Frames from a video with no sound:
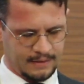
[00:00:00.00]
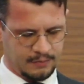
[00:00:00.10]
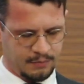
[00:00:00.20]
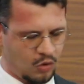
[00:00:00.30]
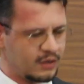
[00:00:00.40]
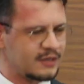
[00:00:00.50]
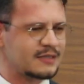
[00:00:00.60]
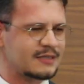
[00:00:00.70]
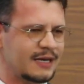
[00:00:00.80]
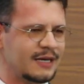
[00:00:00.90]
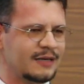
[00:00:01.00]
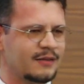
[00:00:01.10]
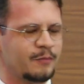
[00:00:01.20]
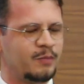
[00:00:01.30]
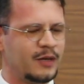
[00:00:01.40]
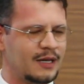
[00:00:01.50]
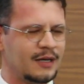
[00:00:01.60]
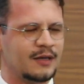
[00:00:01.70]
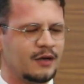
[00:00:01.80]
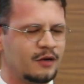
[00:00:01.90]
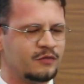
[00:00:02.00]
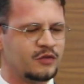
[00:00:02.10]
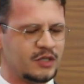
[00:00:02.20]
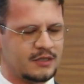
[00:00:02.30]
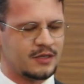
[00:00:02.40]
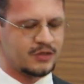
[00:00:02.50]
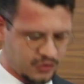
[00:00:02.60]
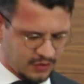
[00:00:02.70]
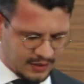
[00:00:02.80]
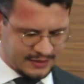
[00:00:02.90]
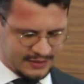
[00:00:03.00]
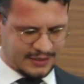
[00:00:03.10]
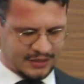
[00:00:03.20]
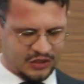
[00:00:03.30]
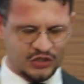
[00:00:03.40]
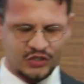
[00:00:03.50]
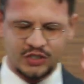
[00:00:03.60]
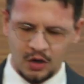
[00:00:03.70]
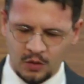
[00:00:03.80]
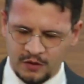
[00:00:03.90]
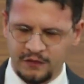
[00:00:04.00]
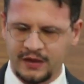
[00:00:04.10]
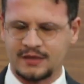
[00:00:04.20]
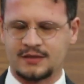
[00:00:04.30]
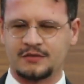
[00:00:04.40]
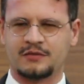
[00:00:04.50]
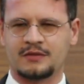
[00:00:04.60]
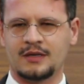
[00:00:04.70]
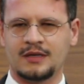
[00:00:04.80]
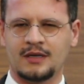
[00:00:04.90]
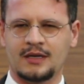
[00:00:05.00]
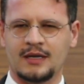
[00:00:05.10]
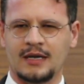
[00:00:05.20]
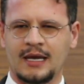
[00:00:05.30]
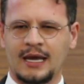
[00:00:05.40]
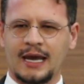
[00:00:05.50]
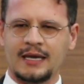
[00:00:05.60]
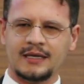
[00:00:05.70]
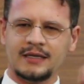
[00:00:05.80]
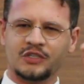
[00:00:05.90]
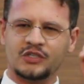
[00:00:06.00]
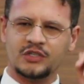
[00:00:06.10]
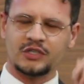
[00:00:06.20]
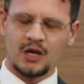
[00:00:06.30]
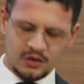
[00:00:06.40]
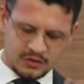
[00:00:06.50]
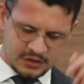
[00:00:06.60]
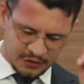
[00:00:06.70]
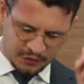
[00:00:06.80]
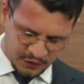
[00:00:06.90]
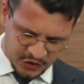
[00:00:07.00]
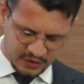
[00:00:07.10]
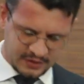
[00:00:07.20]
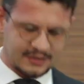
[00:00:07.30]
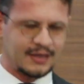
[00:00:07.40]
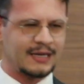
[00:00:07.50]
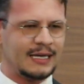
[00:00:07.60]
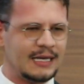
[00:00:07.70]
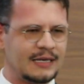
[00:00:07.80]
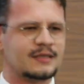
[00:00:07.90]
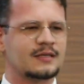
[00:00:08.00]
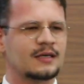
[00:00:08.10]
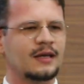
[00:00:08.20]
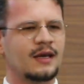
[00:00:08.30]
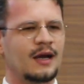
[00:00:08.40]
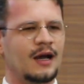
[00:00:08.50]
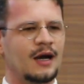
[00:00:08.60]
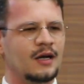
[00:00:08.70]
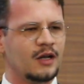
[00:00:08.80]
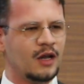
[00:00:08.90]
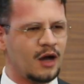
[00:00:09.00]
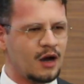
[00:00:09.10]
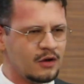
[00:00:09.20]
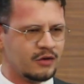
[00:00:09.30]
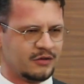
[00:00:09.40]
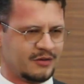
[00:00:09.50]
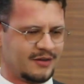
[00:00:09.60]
Paul is saying the blood of Jesus Christ is so effective and it is so sufficient that it alone